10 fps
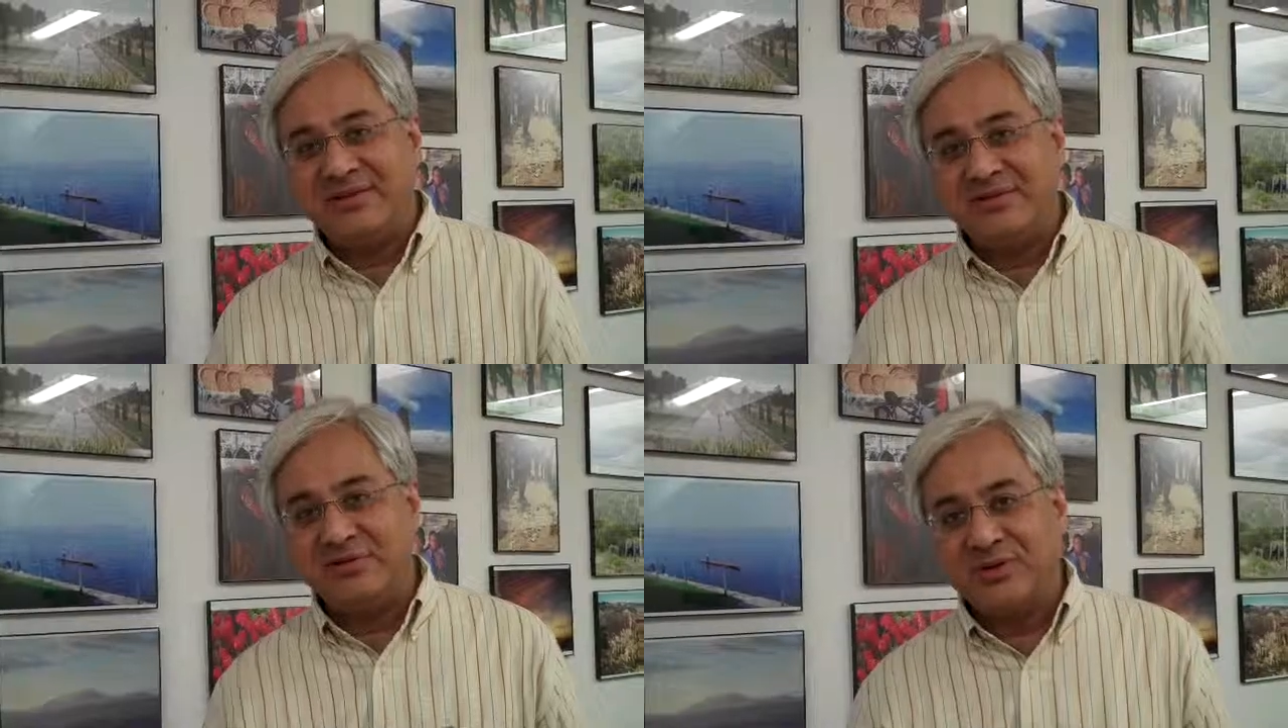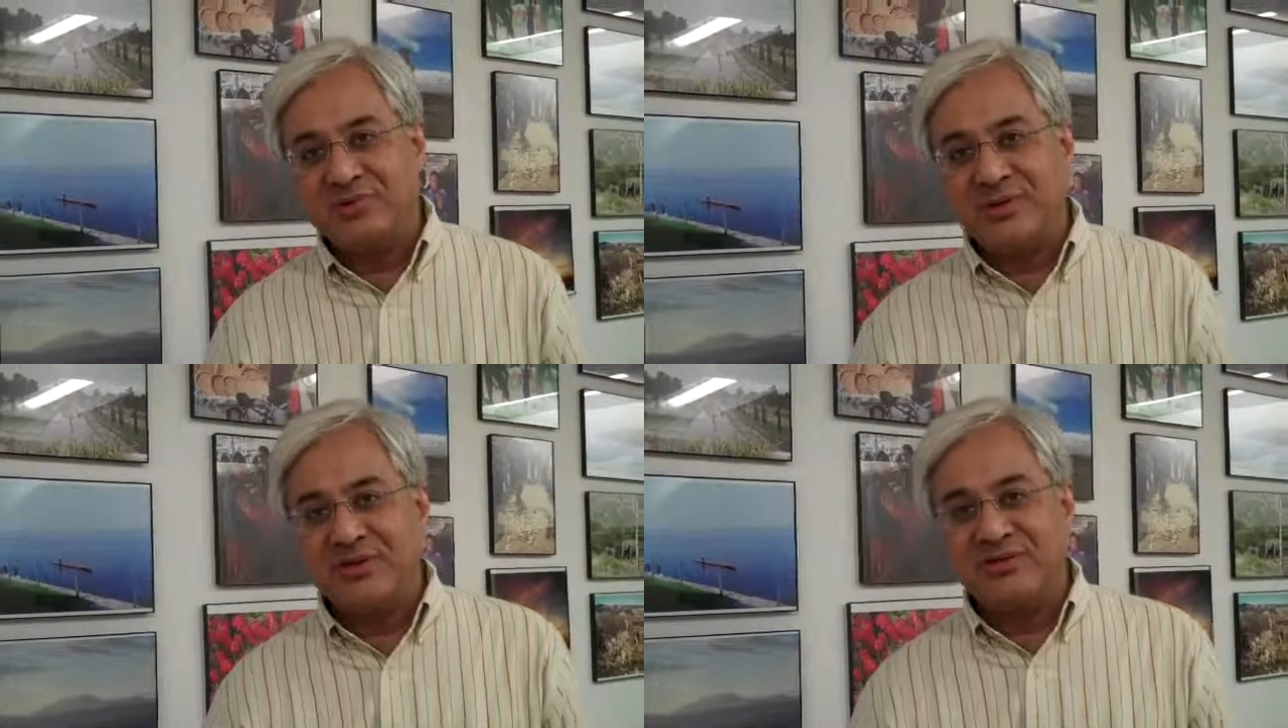individual
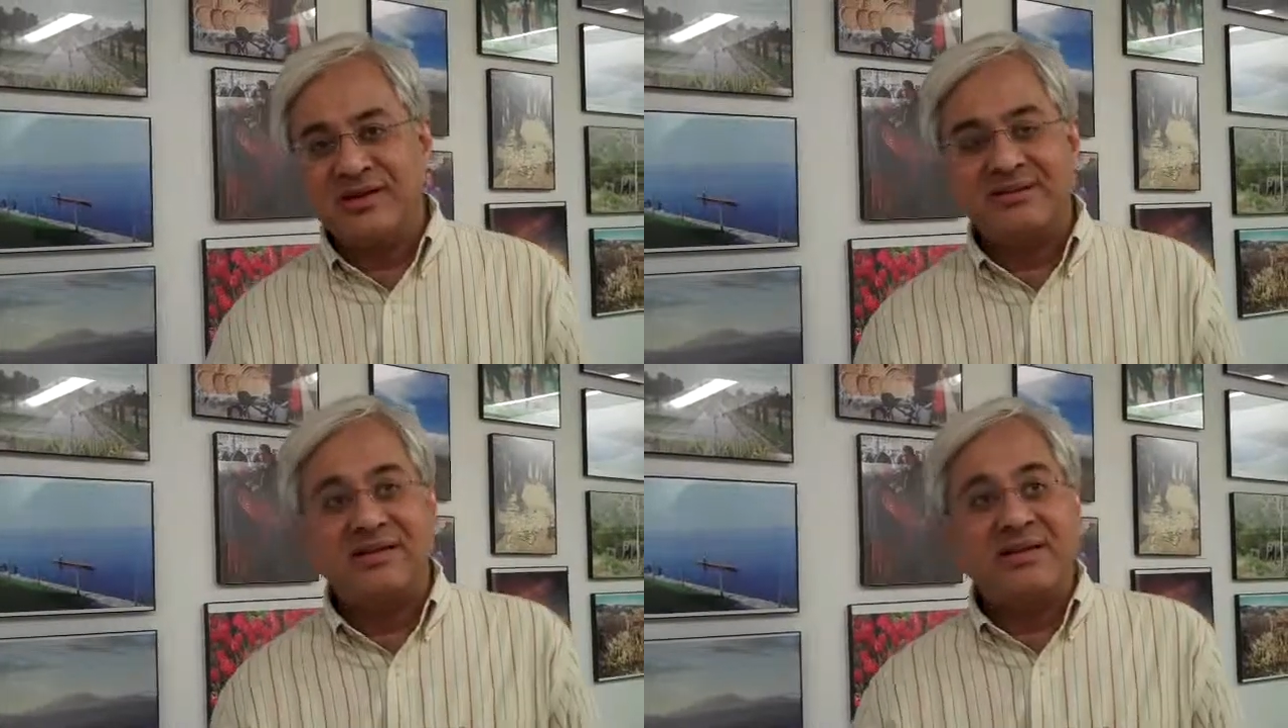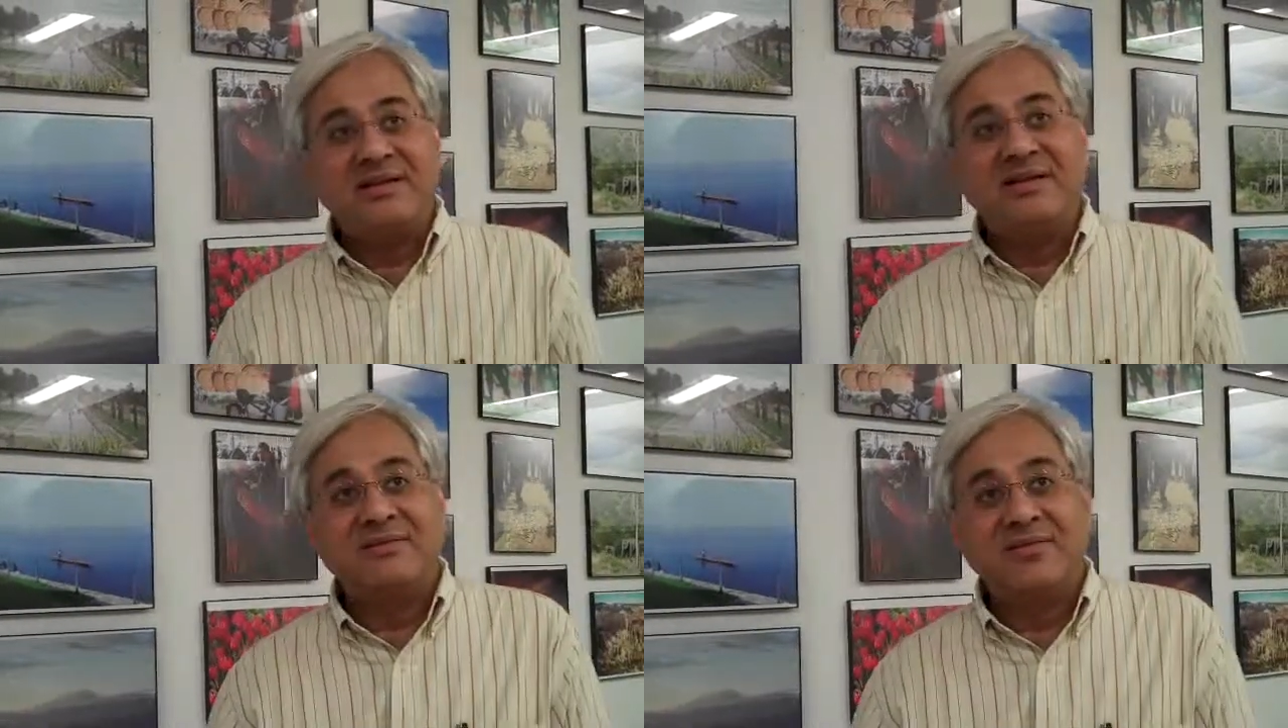projects,
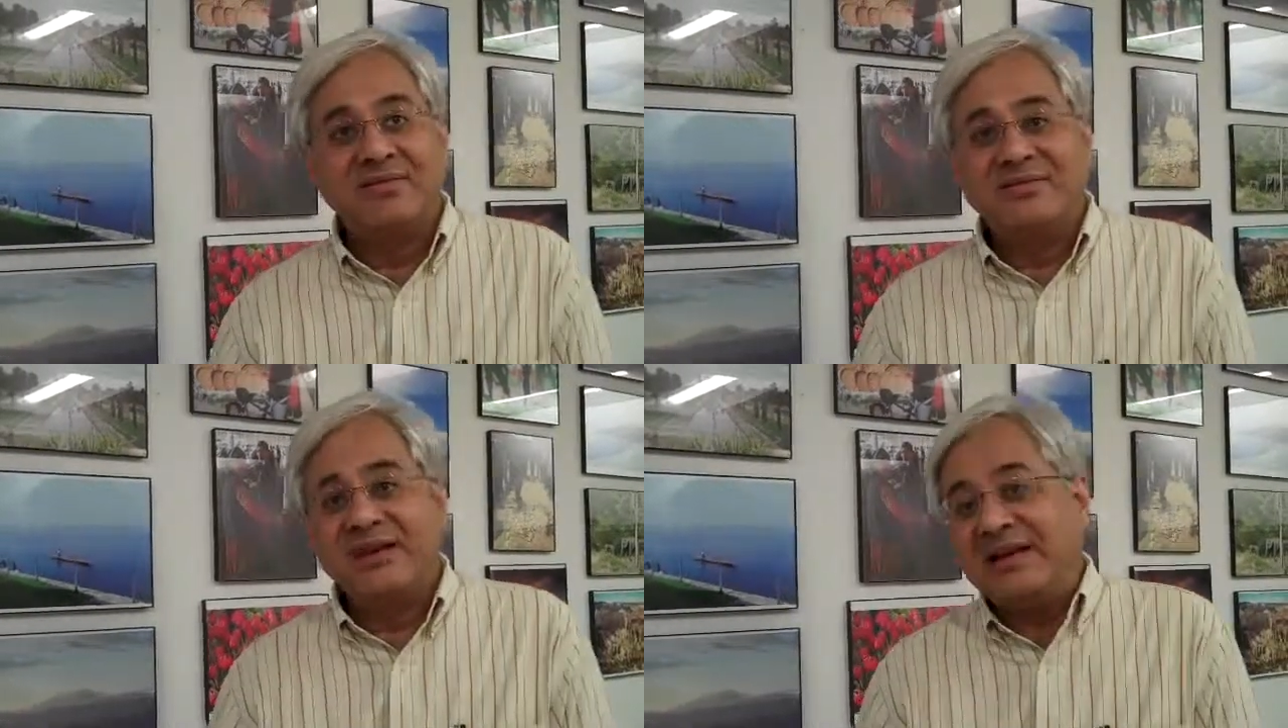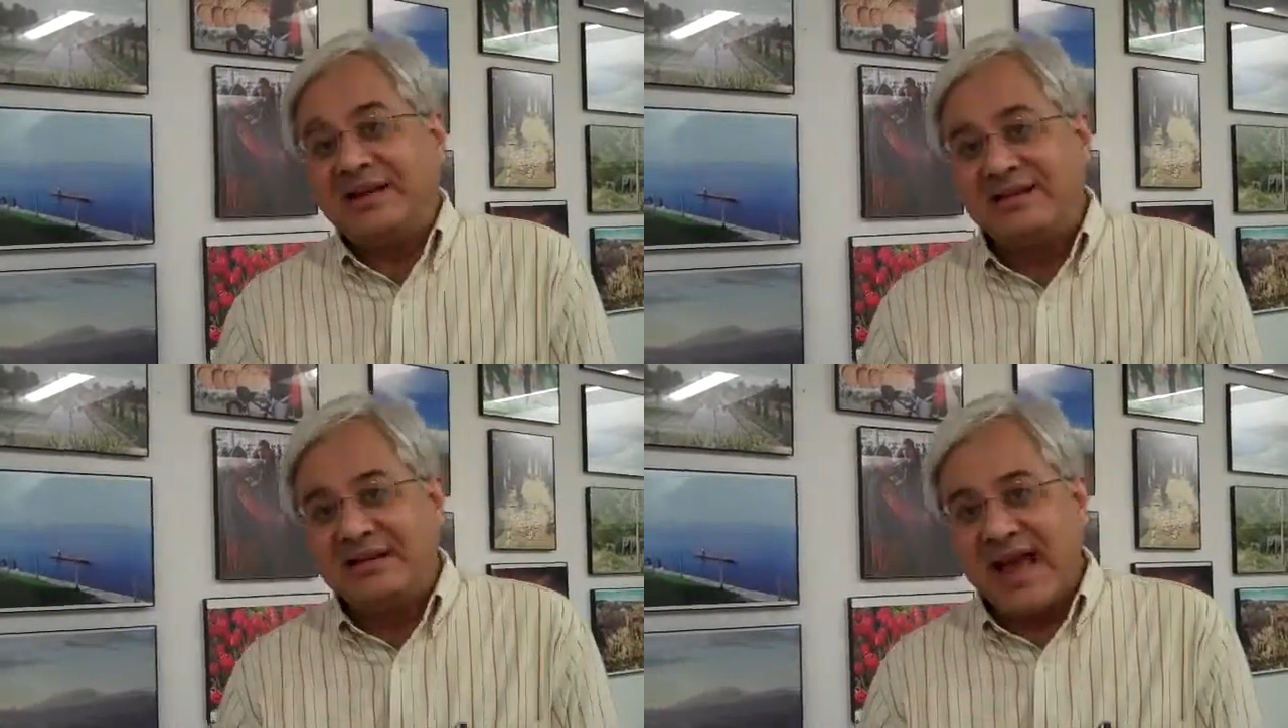there was very
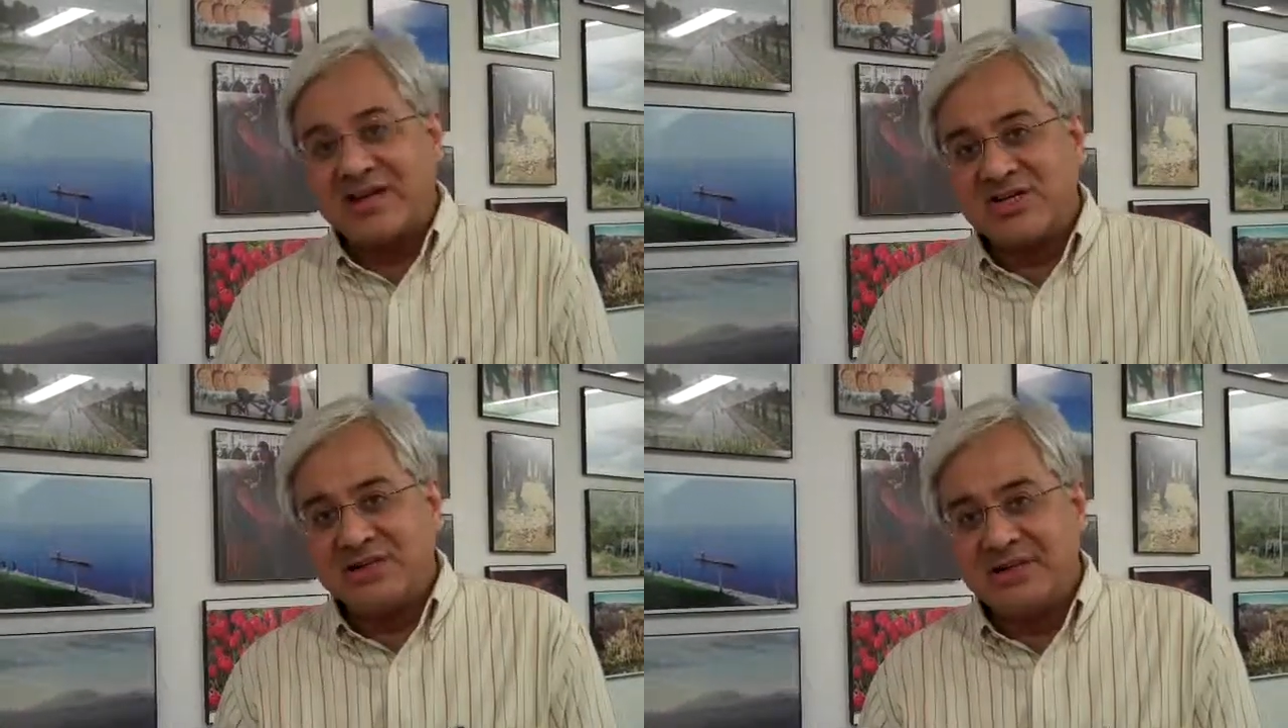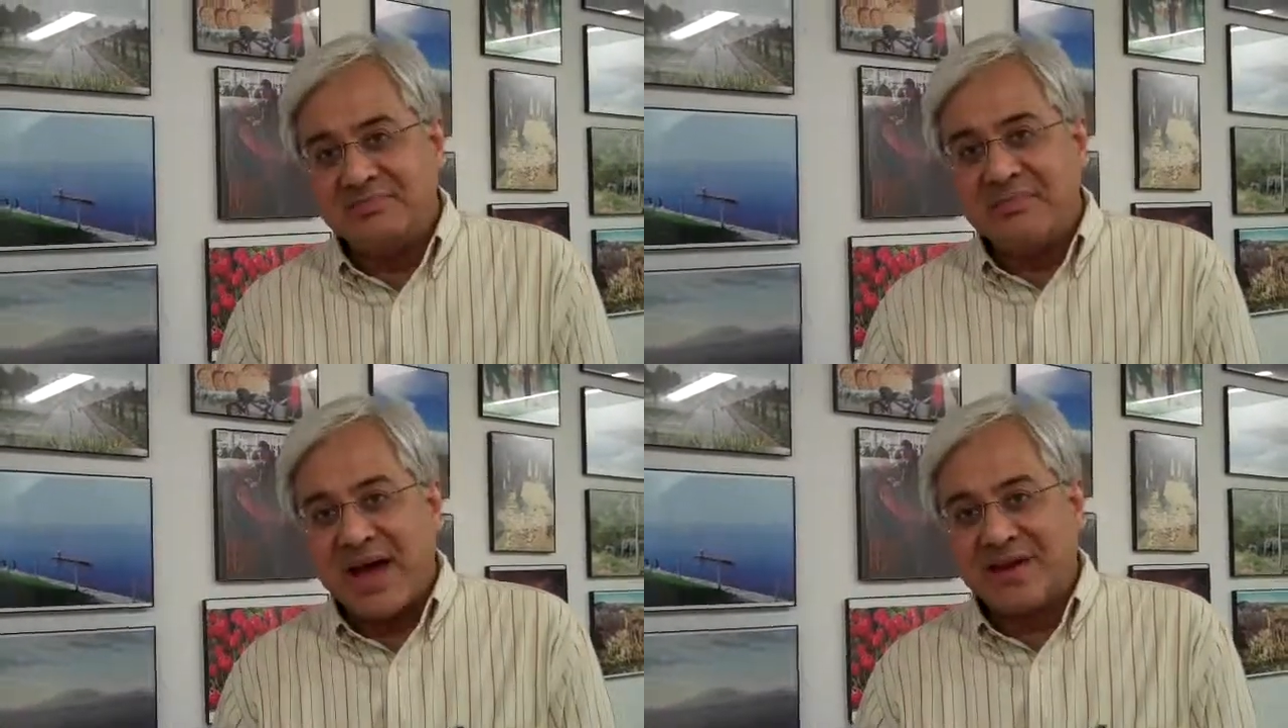little national
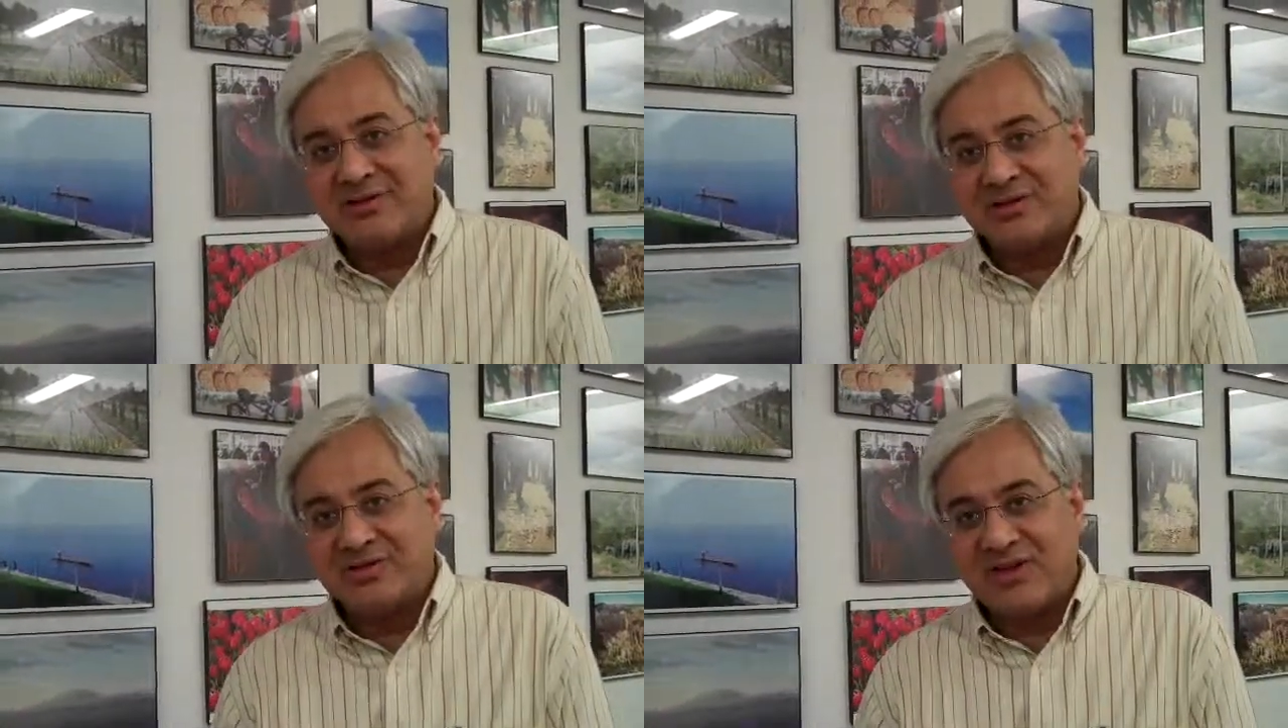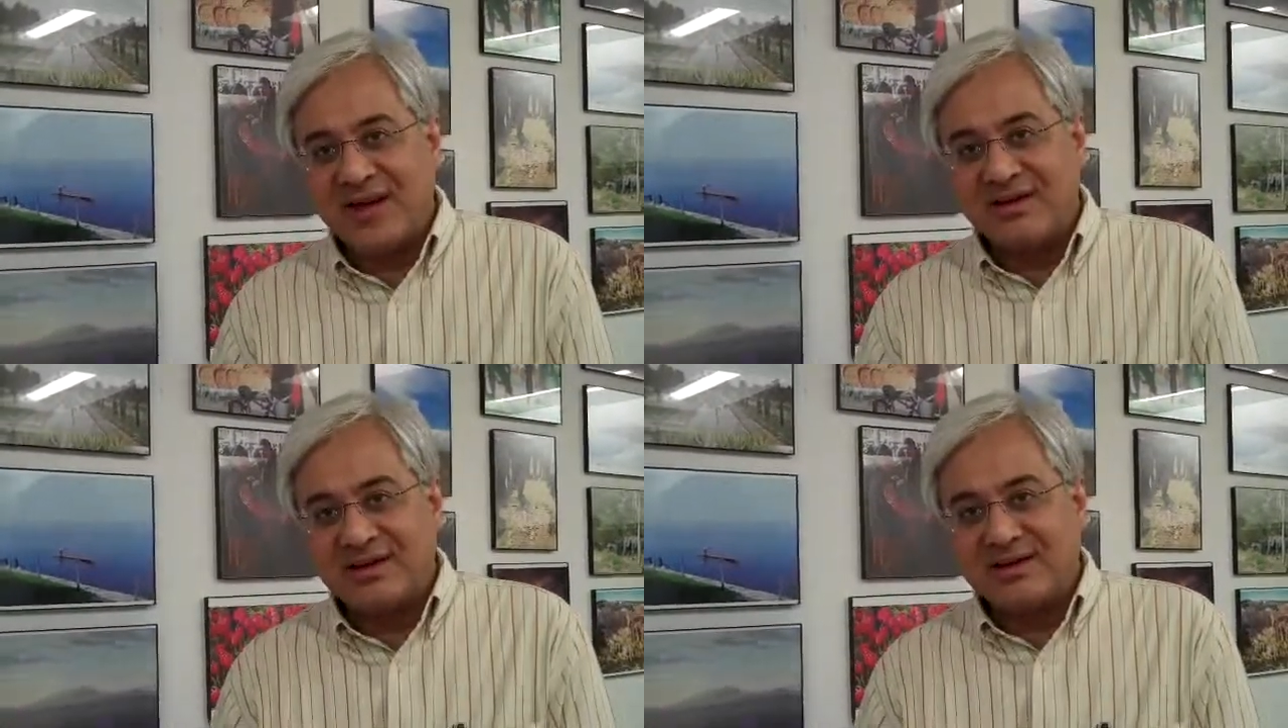impact on
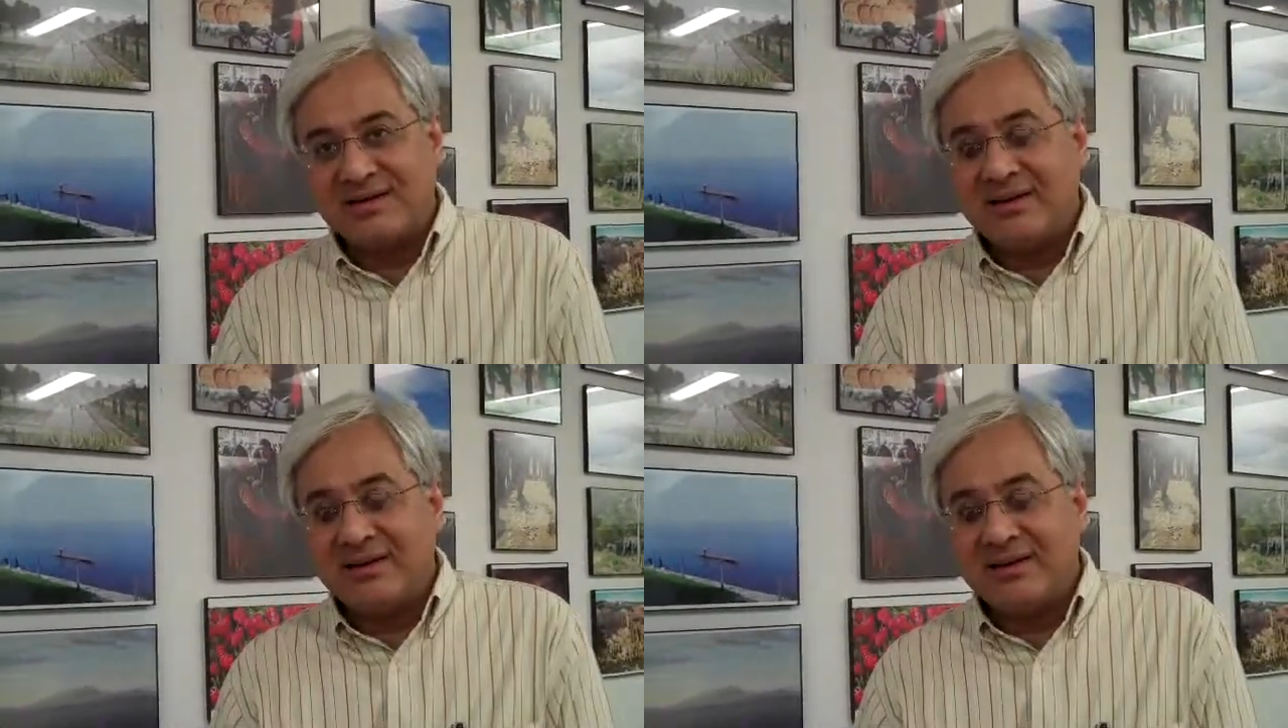China.